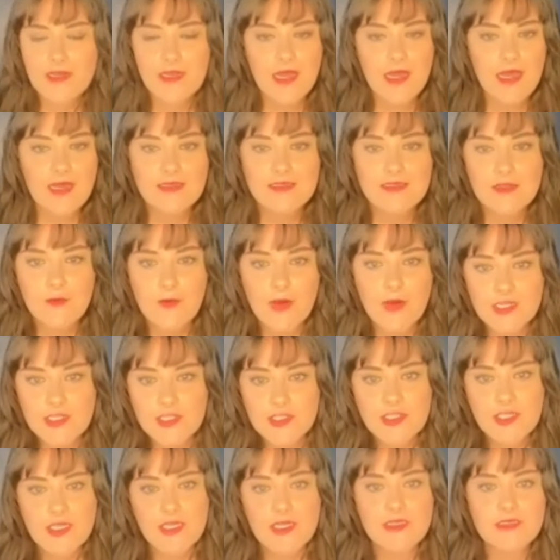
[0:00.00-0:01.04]
to ask
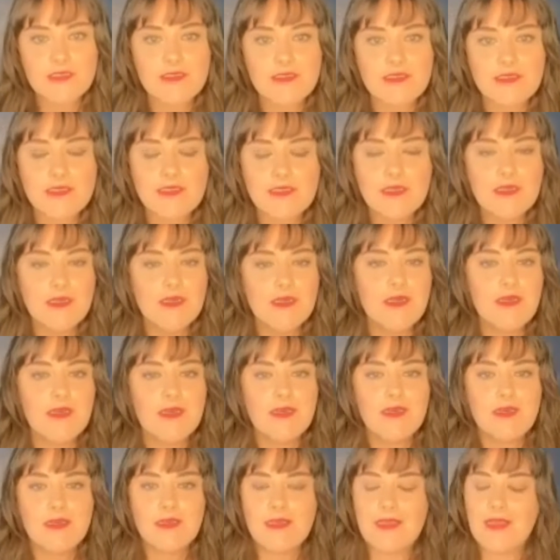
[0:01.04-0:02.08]
questions.
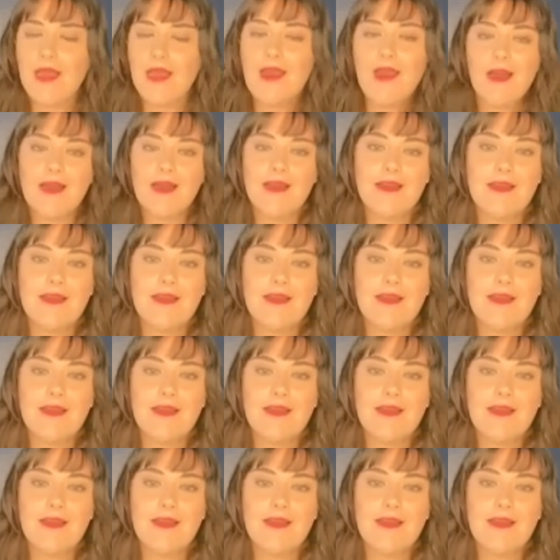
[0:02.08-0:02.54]
Yeah.